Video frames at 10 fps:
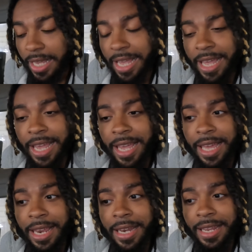
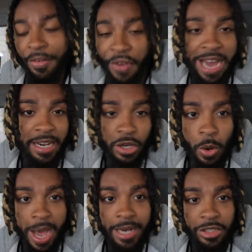and if I didn't
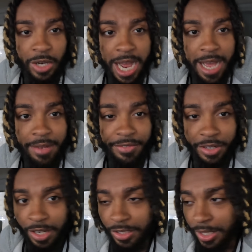know how to drive
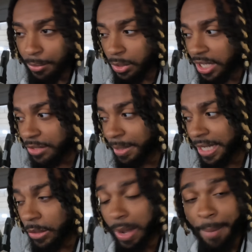a double clutch
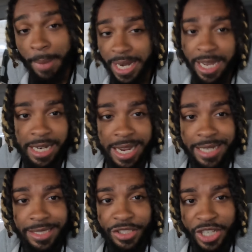manual, I might not have
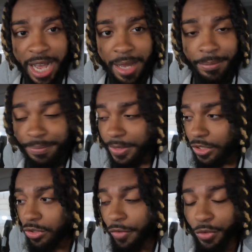got this job.
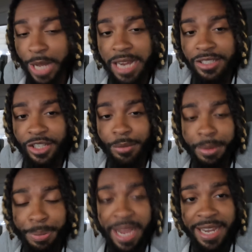So if you guys are gonna
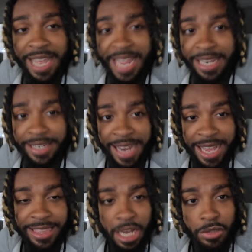be paying
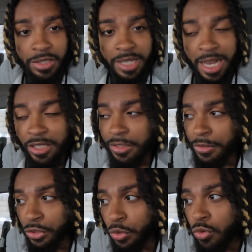$8,000-$9,000
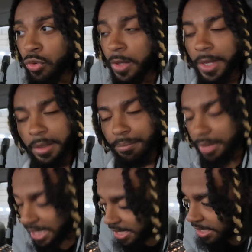for school,
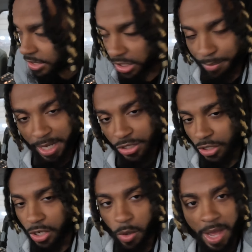please just make
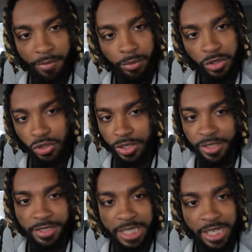sure you don't have a
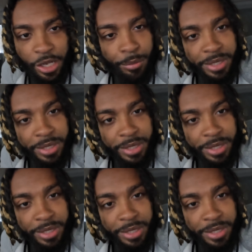restricted CDL,